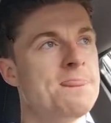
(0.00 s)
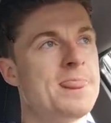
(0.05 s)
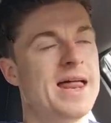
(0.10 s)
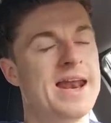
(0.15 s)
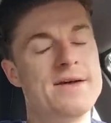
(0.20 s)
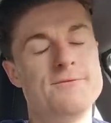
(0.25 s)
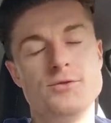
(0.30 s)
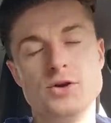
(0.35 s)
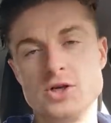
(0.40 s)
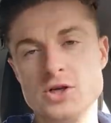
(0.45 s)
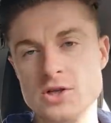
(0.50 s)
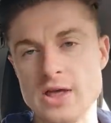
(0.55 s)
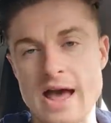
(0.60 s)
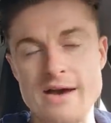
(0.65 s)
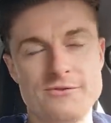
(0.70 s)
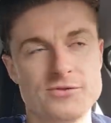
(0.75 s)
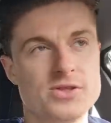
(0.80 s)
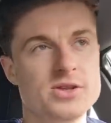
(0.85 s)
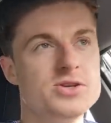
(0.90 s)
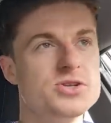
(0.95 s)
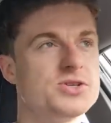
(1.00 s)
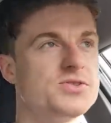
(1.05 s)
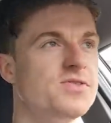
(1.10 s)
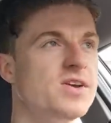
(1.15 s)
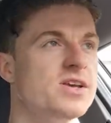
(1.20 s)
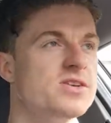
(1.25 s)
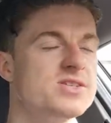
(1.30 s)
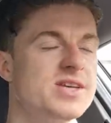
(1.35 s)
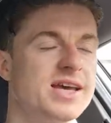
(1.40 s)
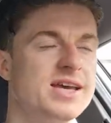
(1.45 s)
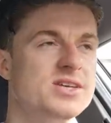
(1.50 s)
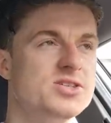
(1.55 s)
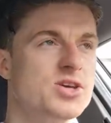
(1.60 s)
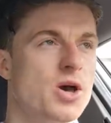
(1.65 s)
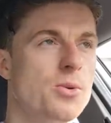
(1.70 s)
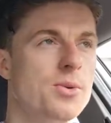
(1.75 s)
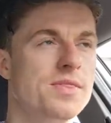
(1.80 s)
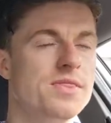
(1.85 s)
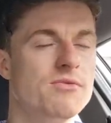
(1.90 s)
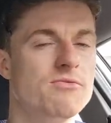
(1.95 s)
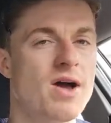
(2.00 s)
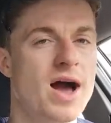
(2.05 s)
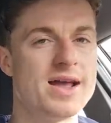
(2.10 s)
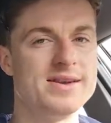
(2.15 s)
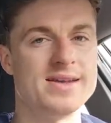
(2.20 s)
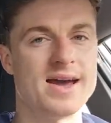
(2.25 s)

And everything just feels like it's going in the right